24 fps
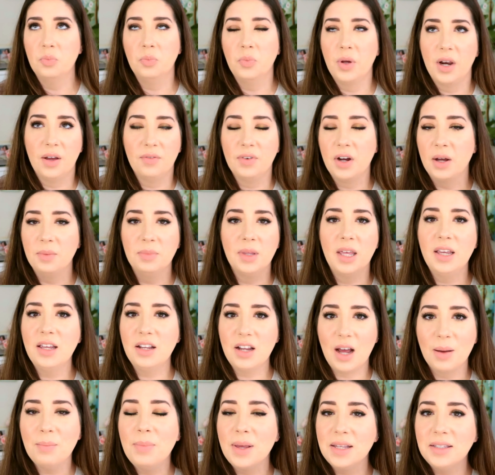whatever. I'm like,
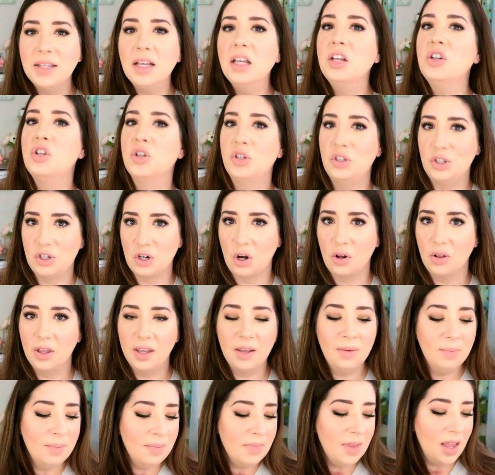I'm basically just
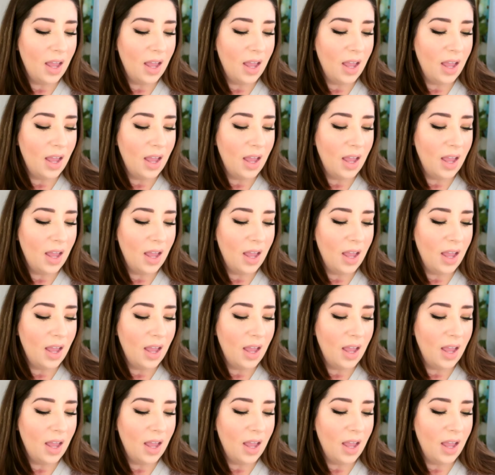stalling.